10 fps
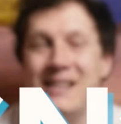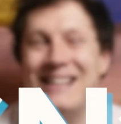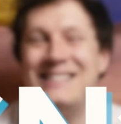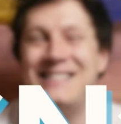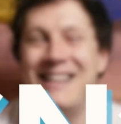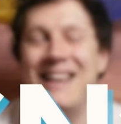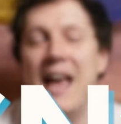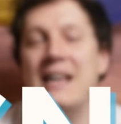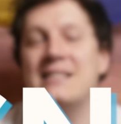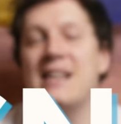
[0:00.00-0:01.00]
That's
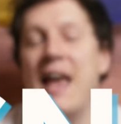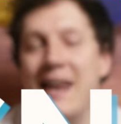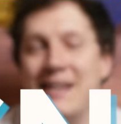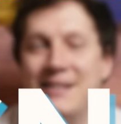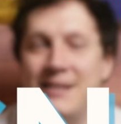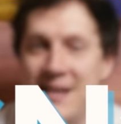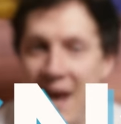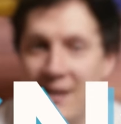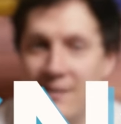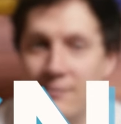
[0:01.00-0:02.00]

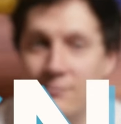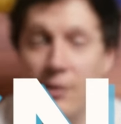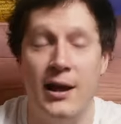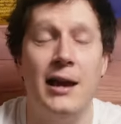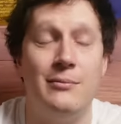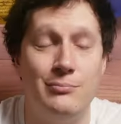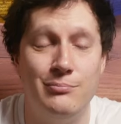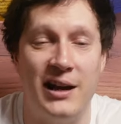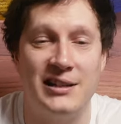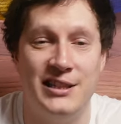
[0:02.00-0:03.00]
DSN10. Okay,
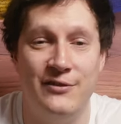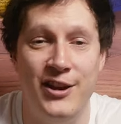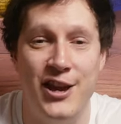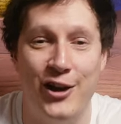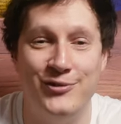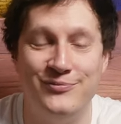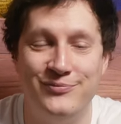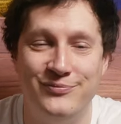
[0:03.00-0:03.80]
back to the video.